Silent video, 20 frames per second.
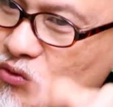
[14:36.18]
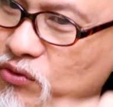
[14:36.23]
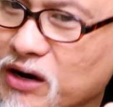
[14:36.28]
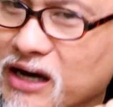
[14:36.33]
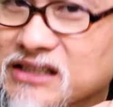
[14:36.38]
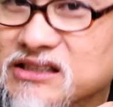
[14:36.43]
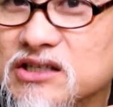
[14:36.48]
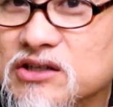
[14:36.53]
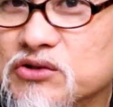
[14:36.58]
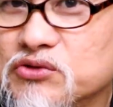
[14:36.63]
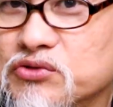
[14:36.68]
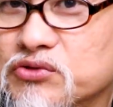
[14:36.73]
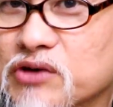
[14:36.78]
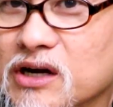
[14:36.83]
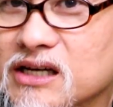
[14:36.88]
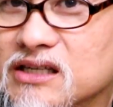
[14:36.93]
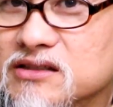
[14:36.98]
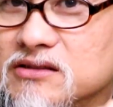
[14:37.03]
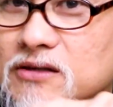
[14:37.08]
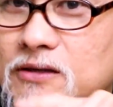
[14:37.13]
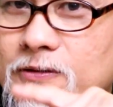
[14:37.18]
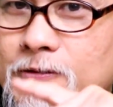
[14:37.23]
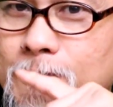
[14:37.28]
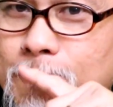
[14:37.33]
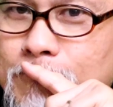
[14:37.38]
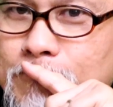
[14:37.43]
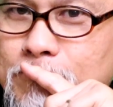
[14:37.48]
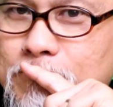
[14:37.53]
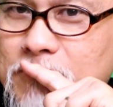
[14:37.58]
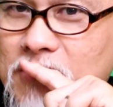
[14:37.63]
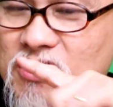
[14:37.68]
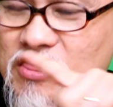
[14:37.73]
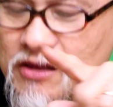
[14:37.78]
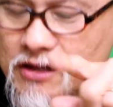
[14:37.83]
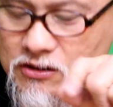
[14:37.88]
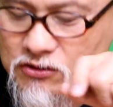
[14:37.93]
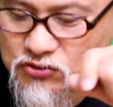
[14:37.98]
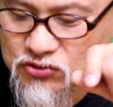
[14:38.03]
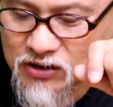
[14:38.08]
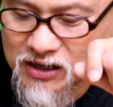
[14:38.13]
Rising Crust?
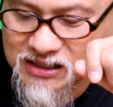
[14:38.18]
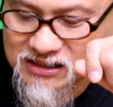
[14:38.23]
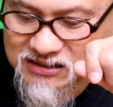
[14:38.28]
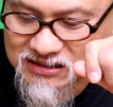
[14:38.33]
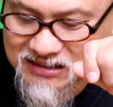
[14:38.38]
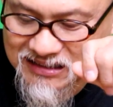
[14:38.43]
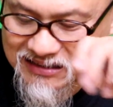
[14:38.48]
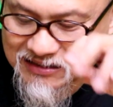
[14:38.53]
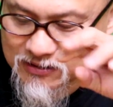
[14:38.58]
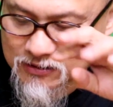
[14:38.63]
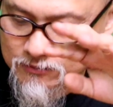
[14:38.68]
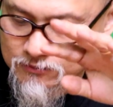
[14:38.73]
Thin crust?